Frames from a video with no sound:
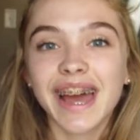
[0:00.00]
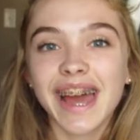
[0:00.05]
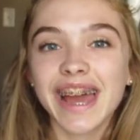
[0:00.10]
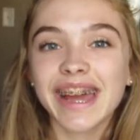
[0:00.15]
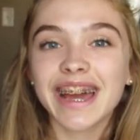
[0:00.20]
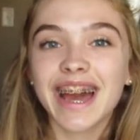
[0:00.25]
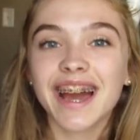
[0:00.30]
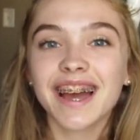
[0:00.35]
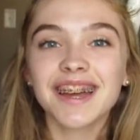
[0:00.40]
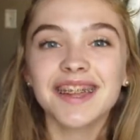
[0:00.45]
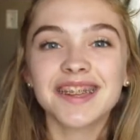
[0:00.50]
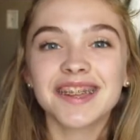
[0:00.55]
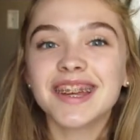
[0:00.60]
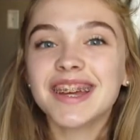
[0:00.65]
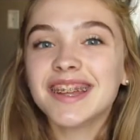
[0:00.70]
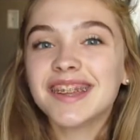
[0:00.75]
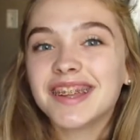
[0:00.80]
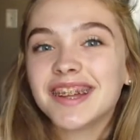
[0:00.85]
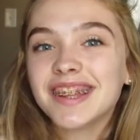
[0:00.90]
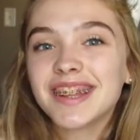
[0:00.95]
Hey guys,
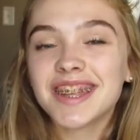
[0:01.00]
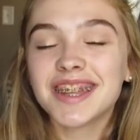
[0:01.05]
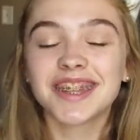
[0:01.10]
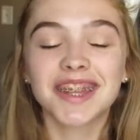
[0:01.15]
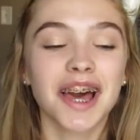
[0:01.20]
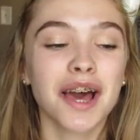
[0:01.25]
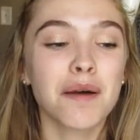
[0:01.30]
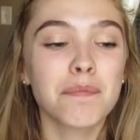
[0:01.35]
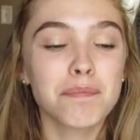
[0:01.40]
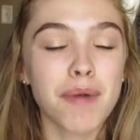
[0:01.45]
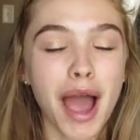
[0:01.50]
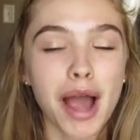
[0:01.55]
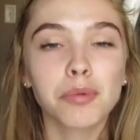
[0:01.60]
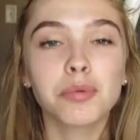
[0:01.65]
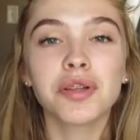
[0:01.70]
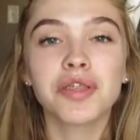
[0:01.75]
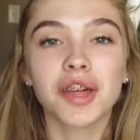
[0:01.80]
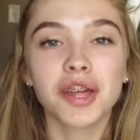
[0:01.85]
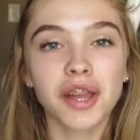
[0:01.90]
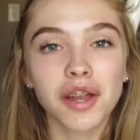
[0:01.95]
it's Alyssa, back
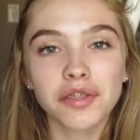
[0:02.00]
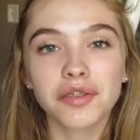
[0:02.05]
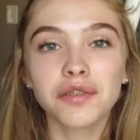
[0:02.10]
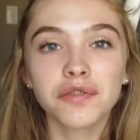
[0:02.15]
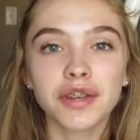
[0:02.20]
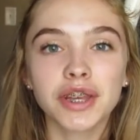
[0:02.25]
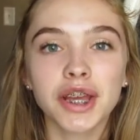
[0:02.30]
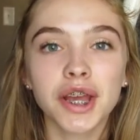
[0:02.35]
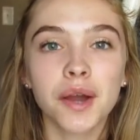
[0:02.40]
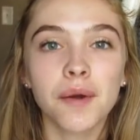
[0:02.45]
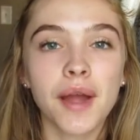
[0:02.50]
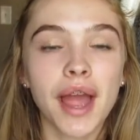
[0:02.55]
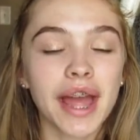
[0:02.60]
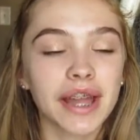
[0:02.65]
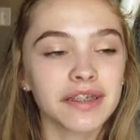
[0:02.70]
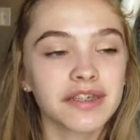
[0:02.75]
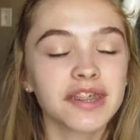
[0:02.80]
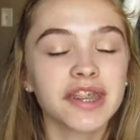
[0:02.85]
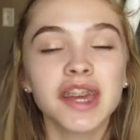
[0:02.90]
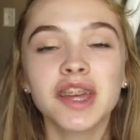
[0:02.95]
with another video,
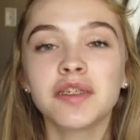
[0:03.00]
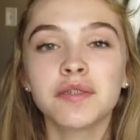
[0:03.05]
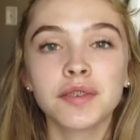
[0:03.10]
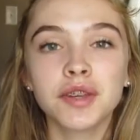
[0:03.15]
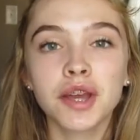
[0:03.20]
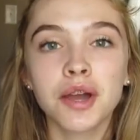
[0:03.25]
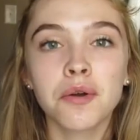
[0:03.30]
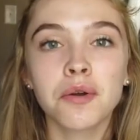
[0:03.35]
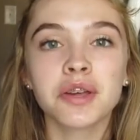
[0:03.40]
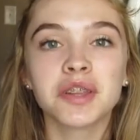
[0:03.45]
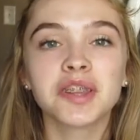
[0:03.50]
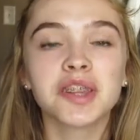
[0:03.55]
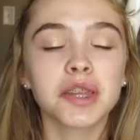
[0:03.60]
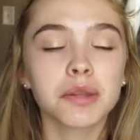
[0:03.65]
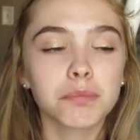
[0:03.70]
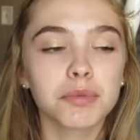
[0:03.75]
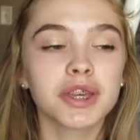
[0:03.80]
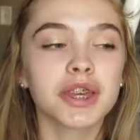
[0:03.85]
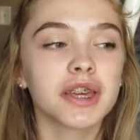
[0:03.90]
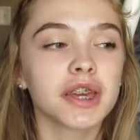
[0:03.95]
and today's video is going
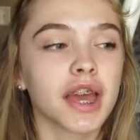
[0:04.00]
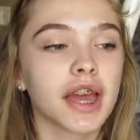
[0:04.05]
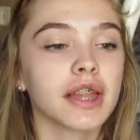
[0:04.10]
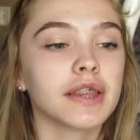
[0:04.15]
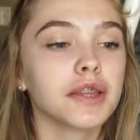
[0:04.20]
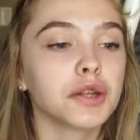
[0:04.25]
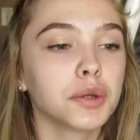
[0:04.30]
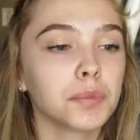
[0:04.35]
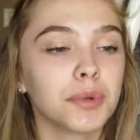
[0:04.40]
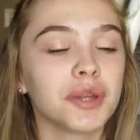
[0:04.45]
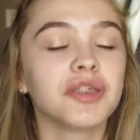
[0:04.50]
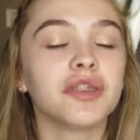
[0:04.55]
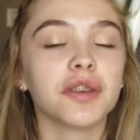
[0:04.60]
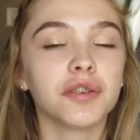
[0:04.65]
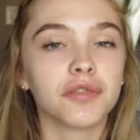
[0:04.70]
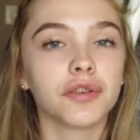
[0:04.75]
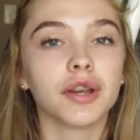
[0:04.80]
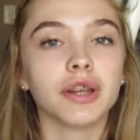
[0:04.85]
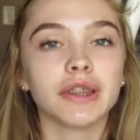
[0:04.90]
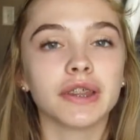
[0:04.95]
to be a little bit
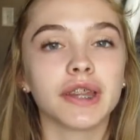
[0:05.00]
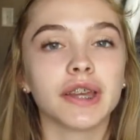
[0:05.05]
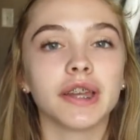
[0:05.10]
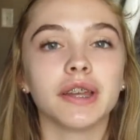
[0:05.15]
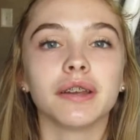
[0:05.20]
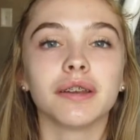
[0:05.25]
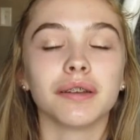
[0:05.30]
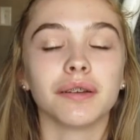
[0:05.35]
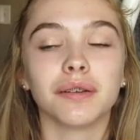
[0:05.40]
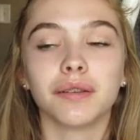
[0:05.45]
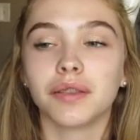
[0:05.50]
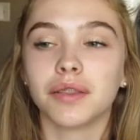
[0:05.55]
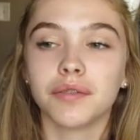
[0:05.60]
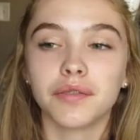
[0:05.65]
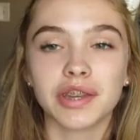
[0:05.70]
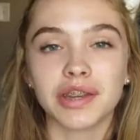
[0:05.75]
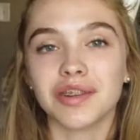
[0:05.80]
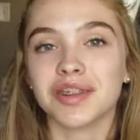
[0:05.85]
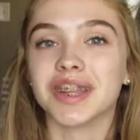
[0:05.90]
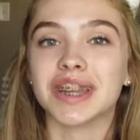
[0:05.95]
different than the
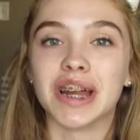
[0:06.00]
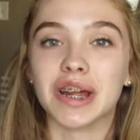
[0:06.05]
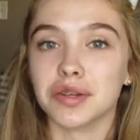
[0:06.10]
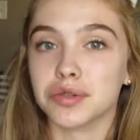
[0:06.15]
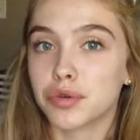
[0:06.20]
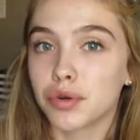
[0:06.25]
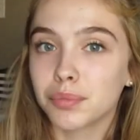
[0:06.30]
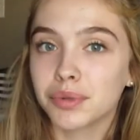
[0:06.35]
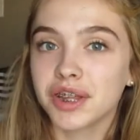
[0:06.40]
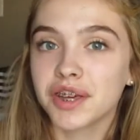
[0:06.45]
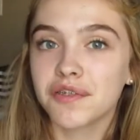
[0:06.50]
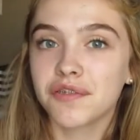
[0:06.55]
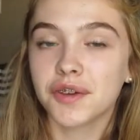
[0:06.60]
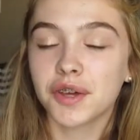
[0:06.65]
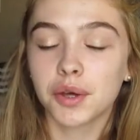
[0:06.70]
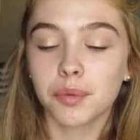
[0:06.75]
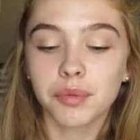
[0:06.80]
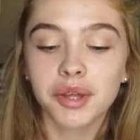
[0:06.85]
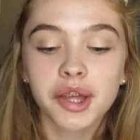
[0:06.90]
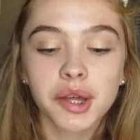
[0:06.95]
videos that I normally
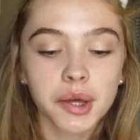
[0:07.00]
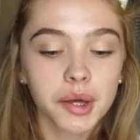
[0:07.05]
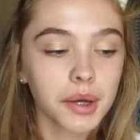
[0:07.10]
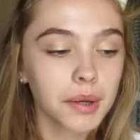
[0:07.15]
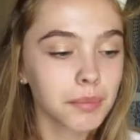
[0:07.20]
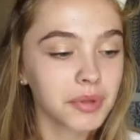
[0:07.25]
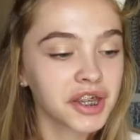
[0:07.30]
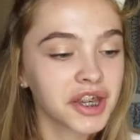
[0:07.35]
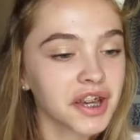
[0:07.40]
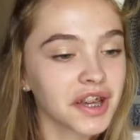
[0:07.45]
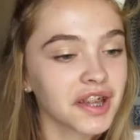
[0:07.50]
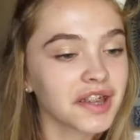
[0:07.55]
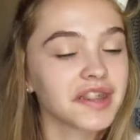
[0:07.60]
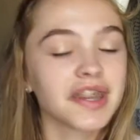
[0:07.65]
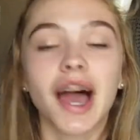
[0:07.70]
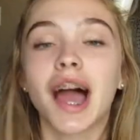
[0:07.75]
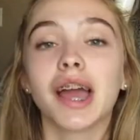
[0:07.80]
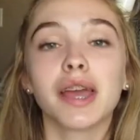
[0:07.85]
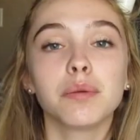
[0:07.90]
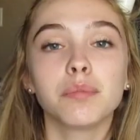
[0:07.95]
film, because
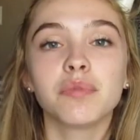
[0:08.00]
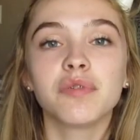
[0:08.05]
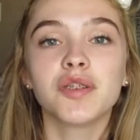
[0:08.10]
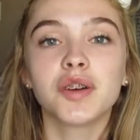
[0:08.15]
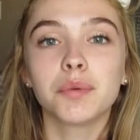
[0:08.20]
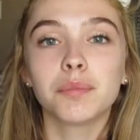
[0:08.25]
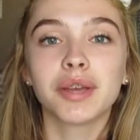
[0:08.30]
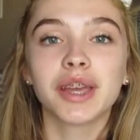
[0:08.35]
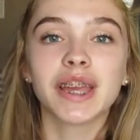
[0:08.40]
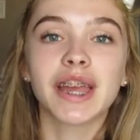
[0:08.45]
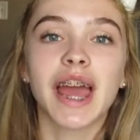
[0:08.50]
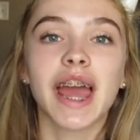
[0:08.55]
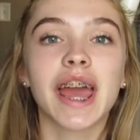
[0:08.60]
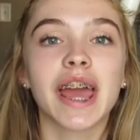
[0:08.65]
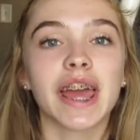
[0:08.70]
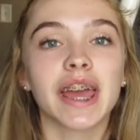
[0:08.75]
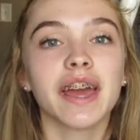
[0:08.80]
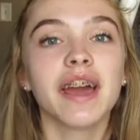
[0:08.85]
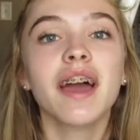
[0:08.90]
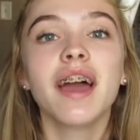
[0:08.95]
I am filming
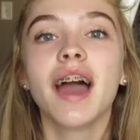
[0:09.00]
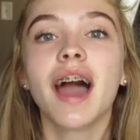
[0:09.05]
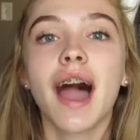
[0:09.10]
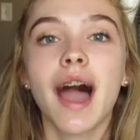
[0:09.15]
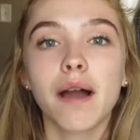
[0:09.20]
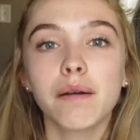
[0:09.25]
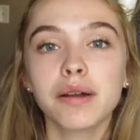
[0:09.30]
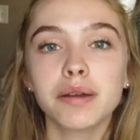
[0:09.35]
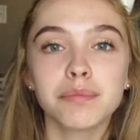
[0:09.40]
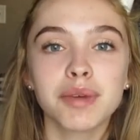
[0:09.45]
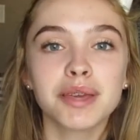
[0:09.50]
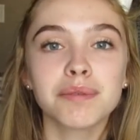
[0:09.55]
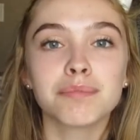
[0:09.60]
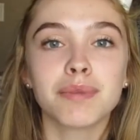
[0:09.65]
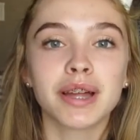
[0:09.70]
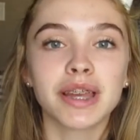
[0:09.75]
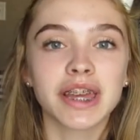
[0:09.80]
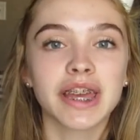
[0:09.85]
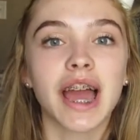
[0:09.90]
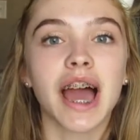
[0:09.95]
a how I make
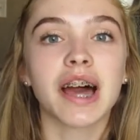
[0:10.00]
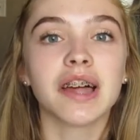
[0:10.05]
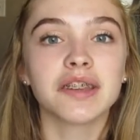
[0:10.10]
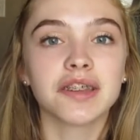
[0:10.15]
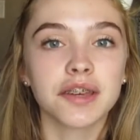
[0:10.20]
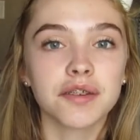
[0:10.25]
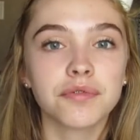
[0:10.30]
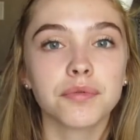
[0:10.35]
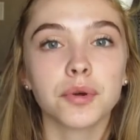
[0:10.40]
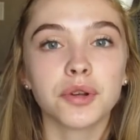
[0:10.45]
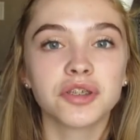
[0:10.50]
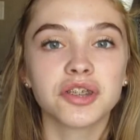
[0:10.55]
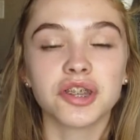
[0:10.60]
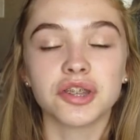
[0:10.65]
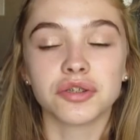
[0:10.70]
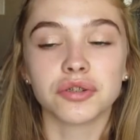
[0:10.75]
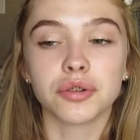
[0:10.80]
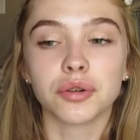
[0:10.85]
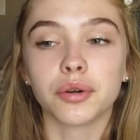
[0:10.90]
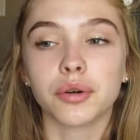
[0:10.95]
money as a
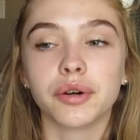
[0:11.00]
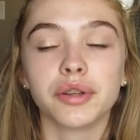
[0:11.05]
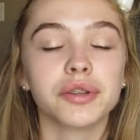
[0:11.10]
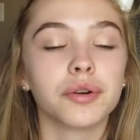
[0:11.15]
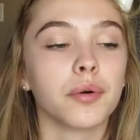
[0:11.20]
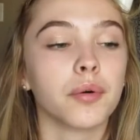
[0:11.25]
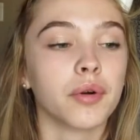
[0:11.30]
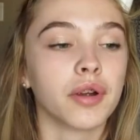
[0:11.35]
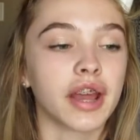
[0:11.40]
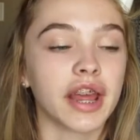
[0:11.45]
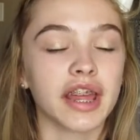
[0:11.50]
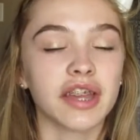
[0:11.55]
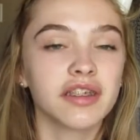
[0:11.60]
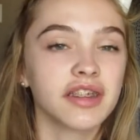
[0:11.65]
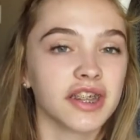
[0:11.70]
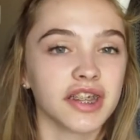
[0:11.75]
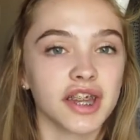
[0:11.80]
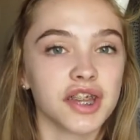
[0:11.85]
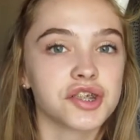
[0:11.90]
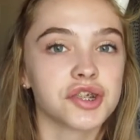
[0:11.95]
14-year-old or a
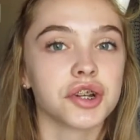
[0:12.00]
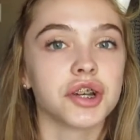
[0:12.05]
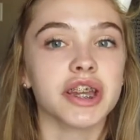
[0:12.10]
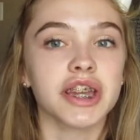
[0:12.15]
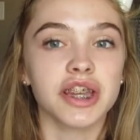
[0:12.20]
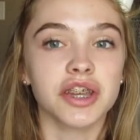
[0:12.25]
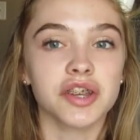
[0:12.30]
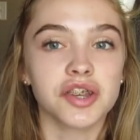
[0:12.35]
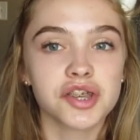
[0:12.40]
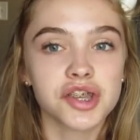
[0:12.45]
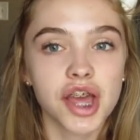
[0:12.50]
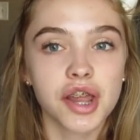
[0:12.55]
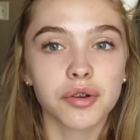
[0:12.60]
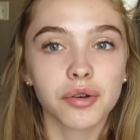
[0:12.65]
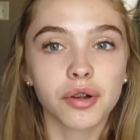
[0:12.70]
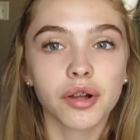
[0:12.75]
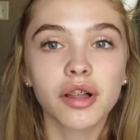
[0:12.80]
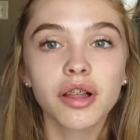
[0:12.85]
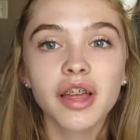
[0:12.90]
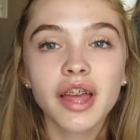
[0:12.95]
teenager in
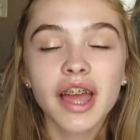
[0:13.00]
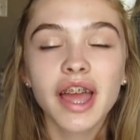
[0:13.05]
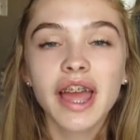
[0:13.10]
general,